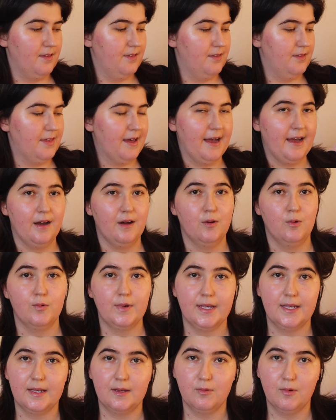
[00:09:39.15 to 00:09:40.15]
that
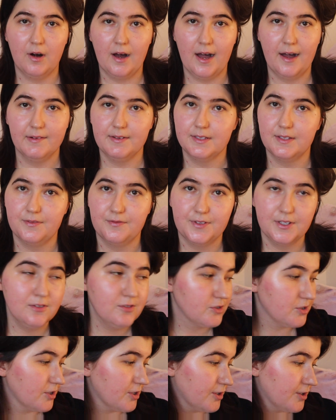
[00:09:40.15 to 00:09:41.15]
we will have in the
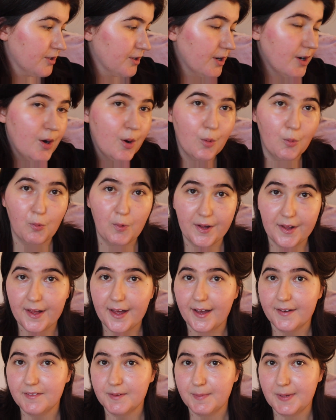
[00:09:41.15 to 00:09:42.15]
future will
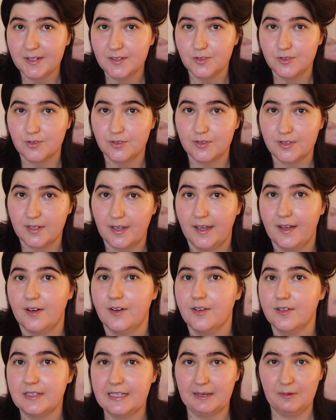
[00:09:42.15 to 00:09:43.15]
have a menstrual
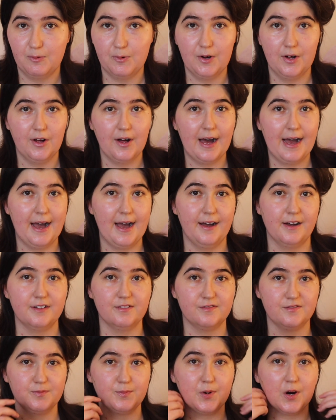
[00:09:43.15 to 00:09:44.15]
cycle and they will
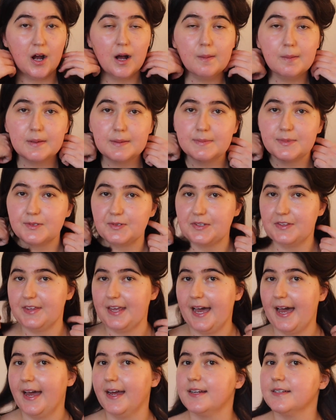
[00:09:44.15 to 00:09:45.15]
have problems with
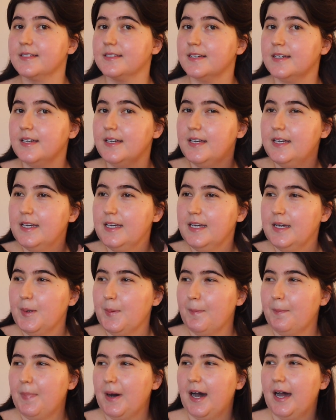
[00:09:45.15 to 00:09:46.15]
that,
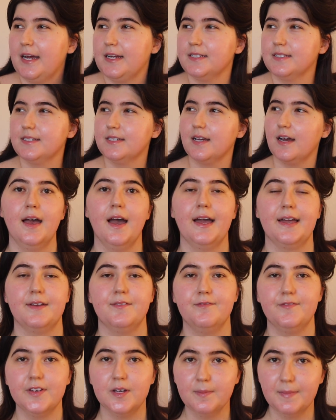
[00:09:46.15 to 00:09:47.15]
but I
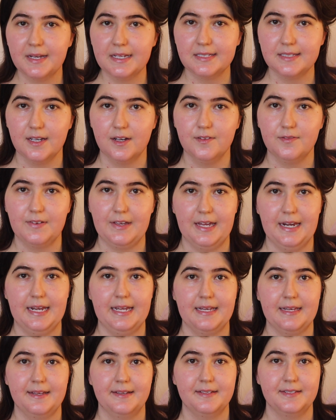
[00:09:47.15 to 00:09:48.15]
can feel myself
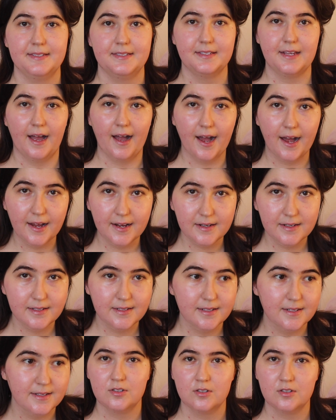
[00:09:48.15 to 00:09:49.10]
getting sad.